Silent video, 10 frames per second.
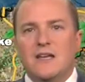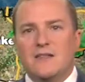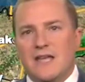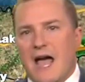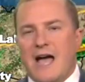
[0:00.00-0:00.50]

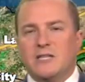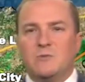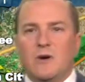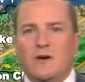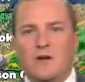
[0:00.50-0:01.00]
the
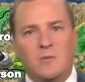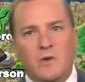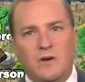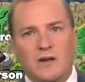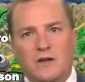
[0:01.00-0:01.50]
Asbury
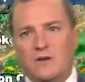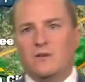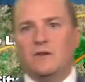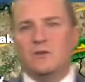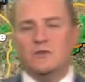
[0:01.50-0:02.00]
community near
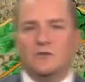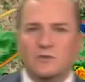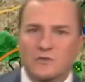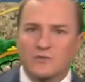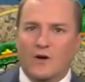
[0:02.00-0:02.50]
the original
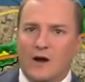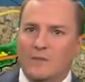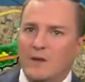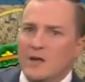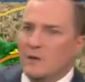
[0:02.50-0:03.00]
Cruise Farm.